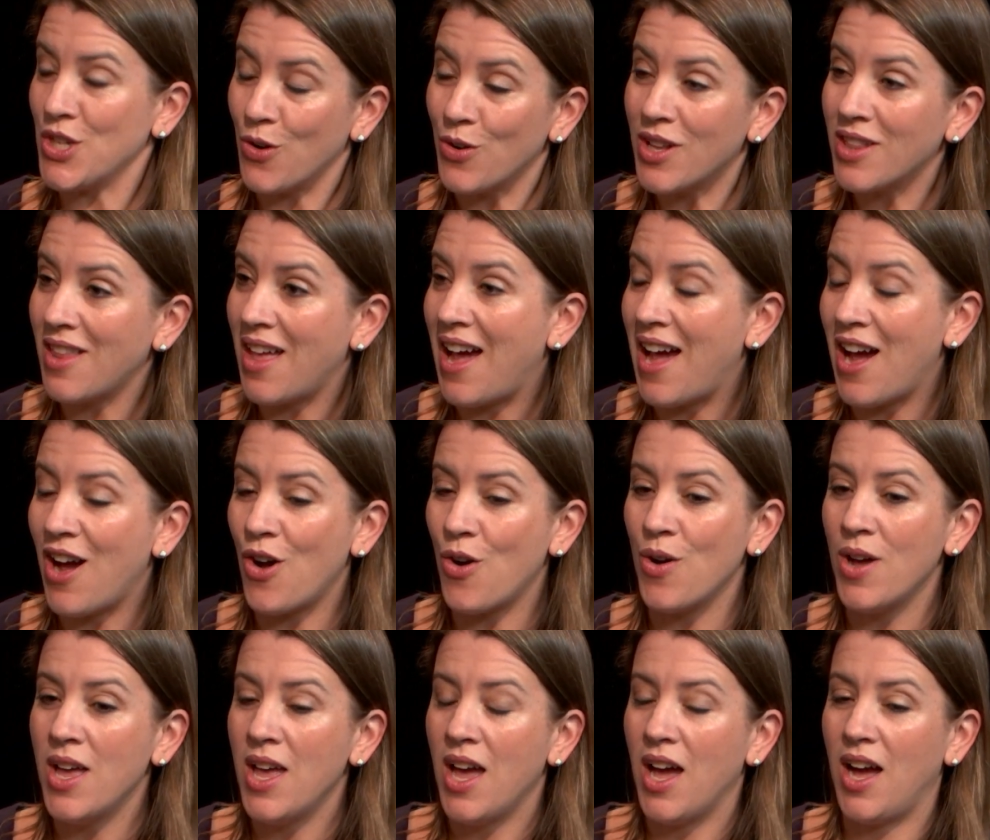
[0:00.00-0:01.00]
allow
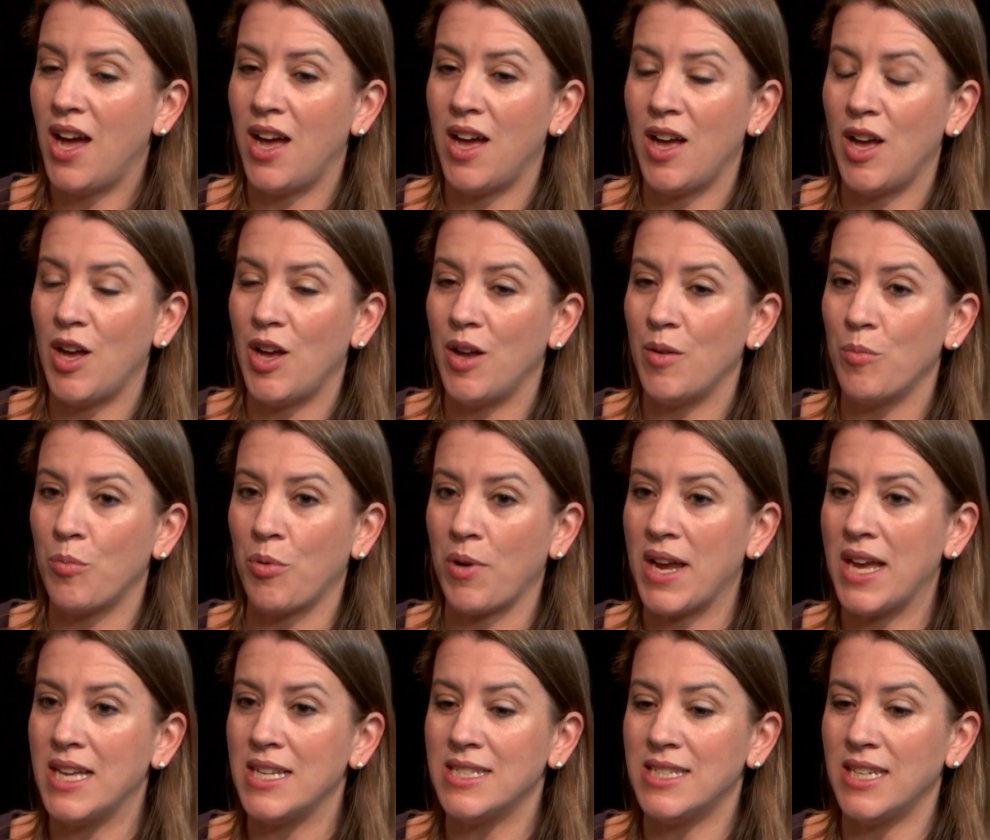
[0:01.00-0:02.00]

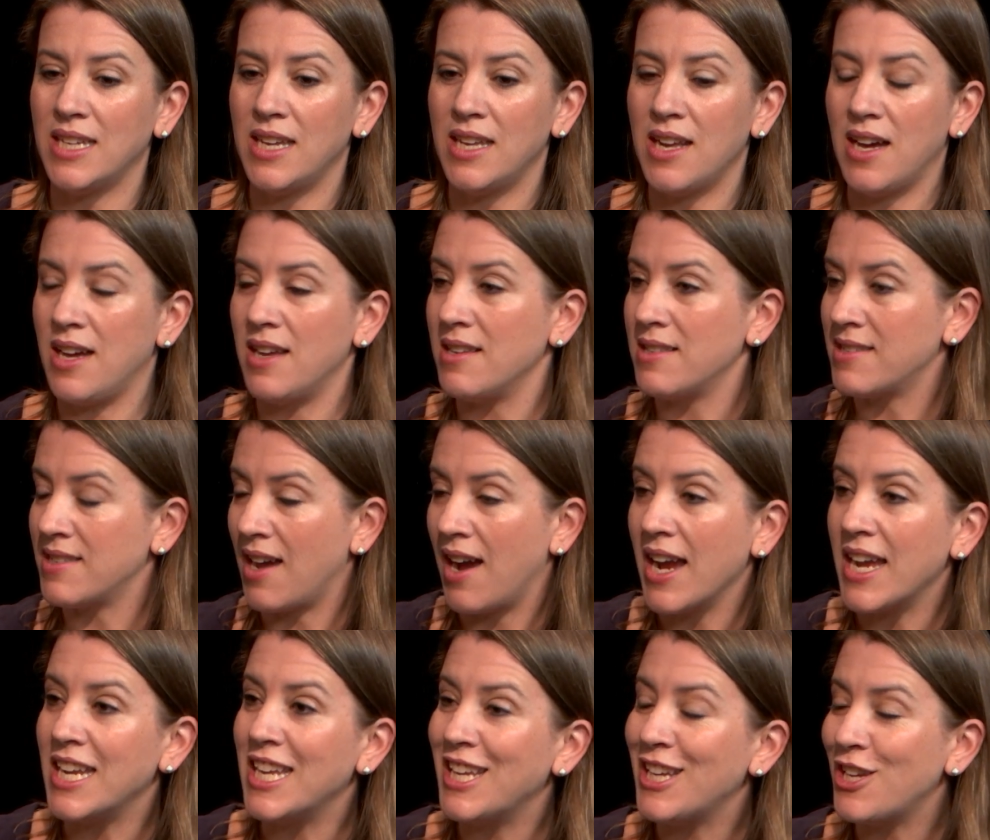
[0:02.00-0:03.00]
branded
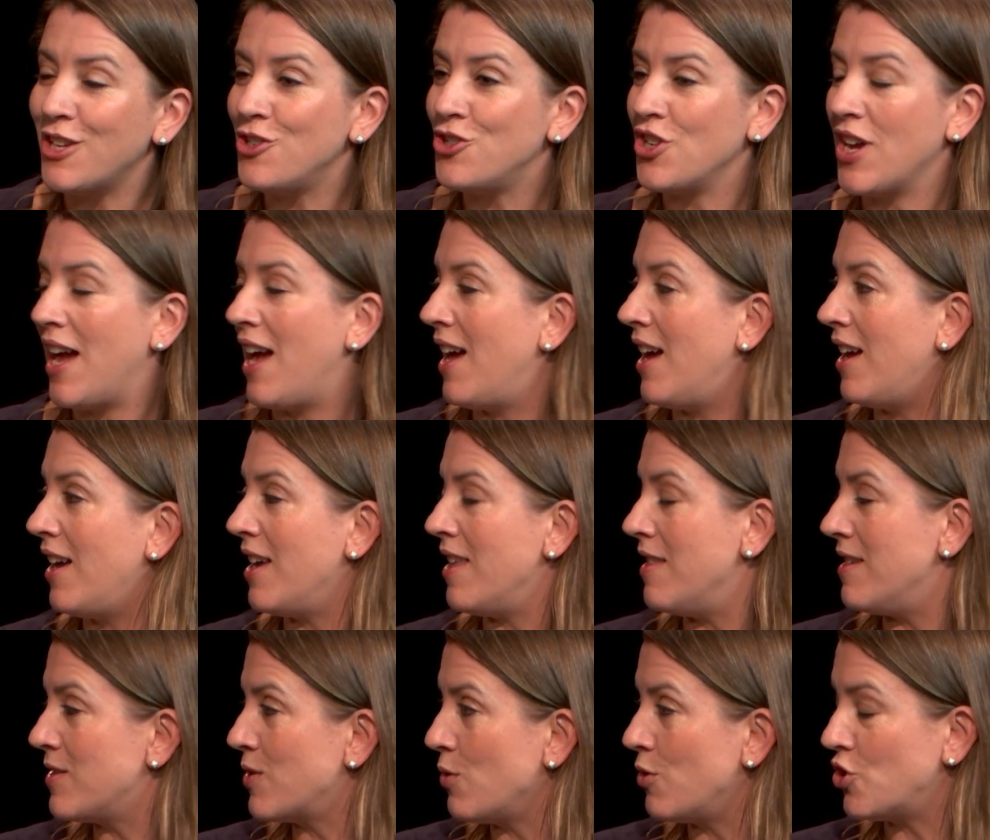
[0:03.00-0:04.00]
signage in
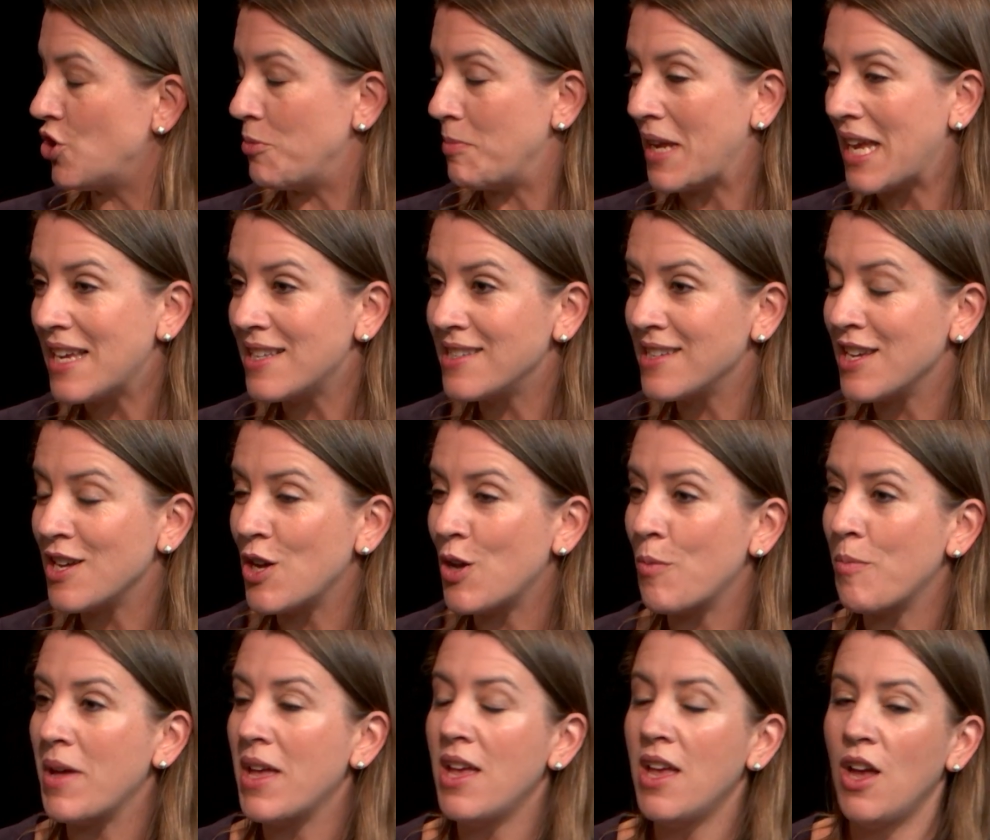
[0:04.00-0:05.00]
the school
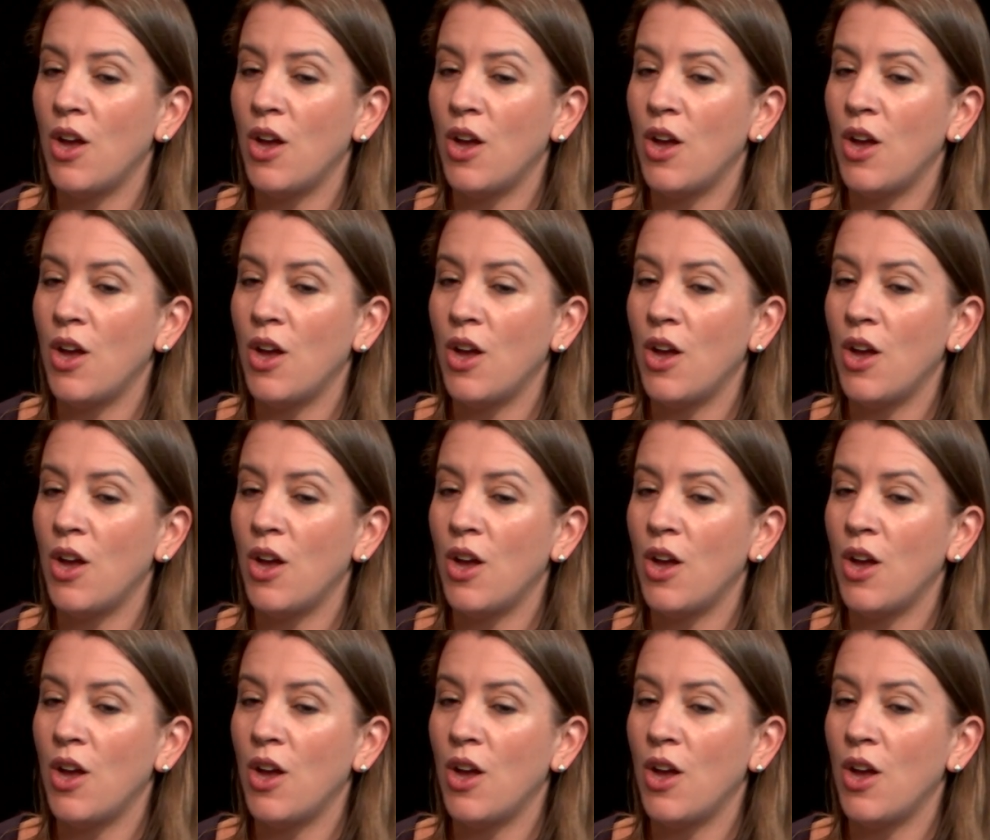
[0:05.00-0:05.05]
gymnasium.